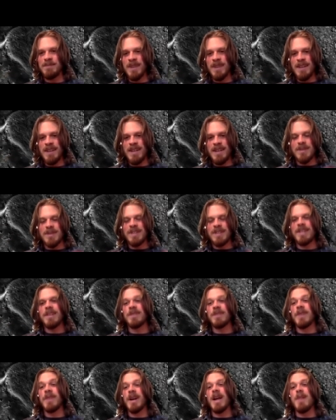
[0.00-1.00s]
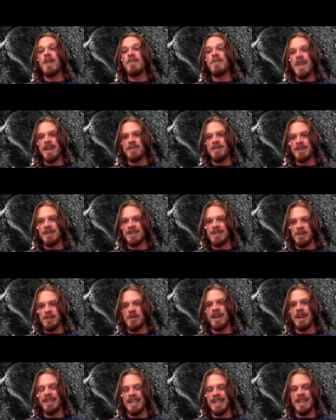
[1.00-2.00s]
So I said they're very amenable to
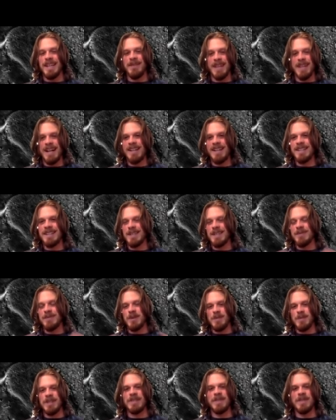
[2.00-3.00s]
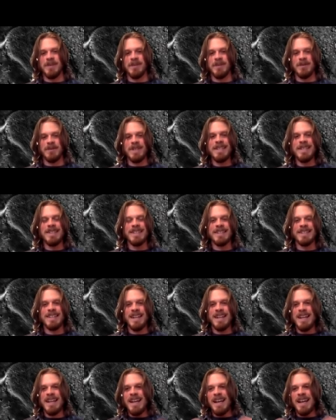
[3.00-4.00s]
quantitative analysis for a bunch of different reasons.
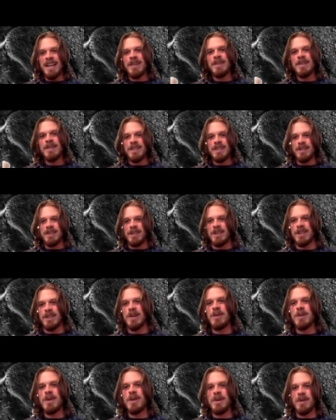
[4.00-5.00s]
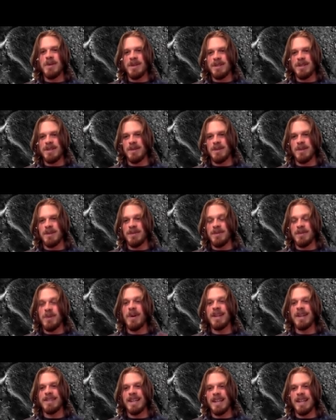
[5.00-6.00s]
And here's just to show you this sort of
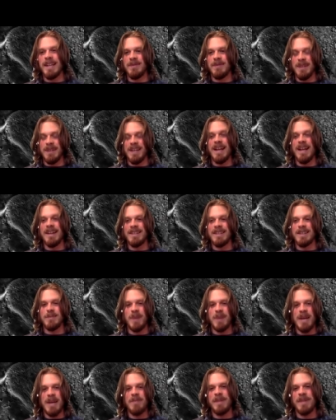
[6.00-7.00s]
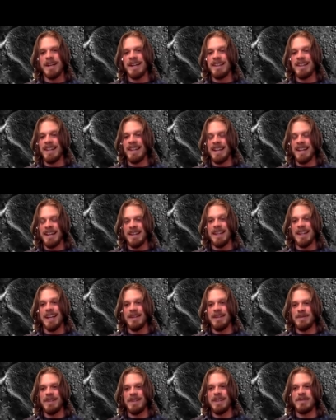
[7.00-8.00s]
quantitative analysis pipeline that, I, that
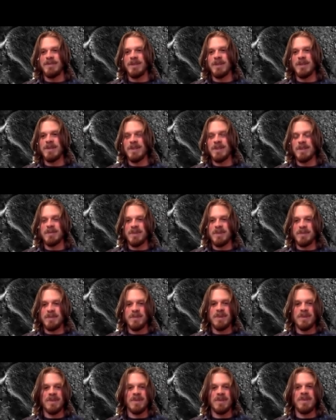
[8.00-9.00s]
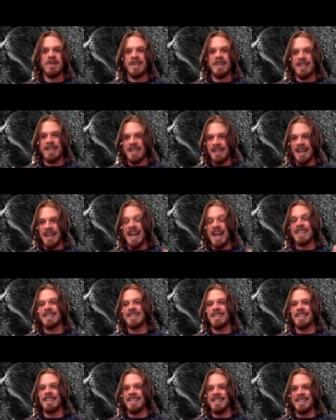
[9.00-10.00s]
I've, I've chosen to pursue in, in
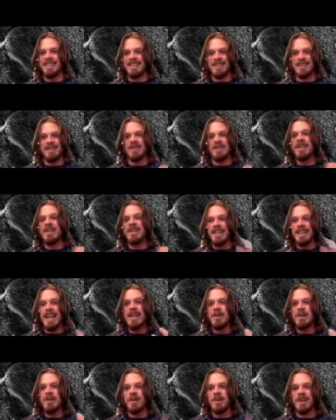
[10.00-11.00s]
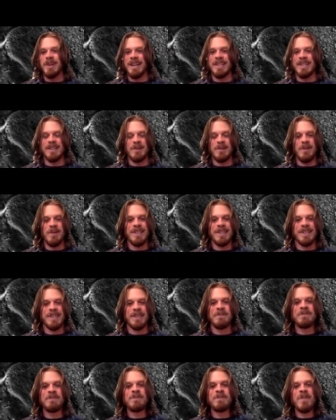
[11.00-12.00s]
asking this, this gait coordination question.